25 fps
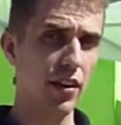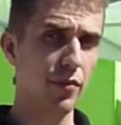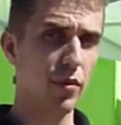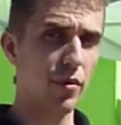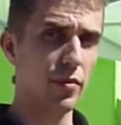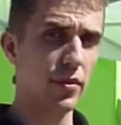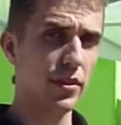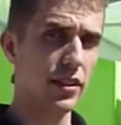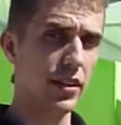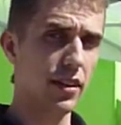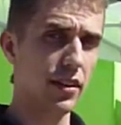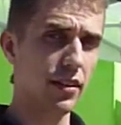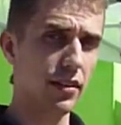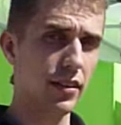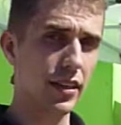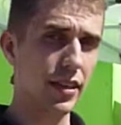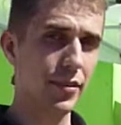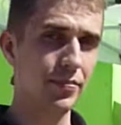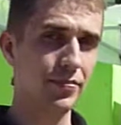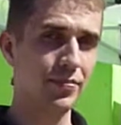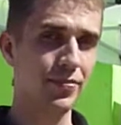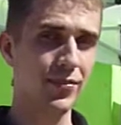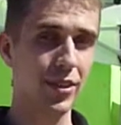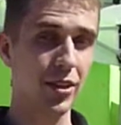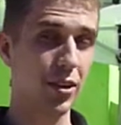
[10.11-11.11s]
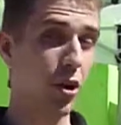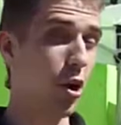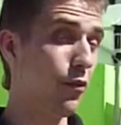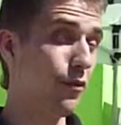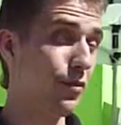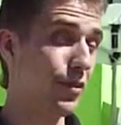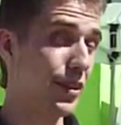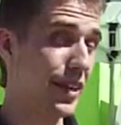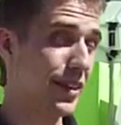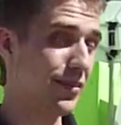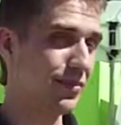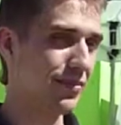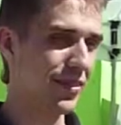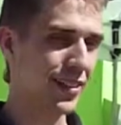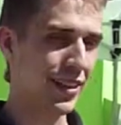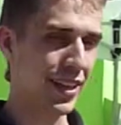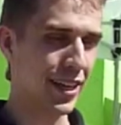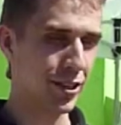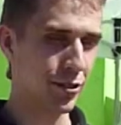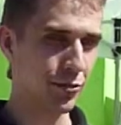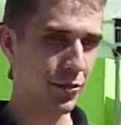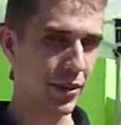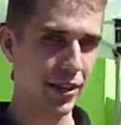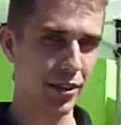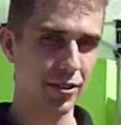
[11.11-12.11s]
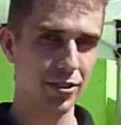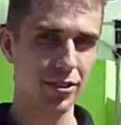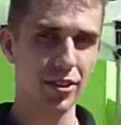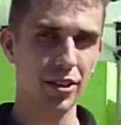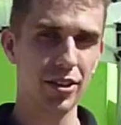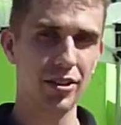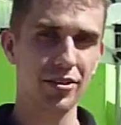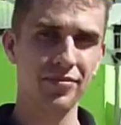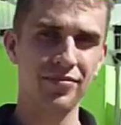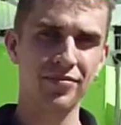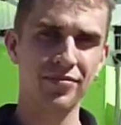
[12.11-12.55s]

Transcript: momentarily, hopefully next week or so.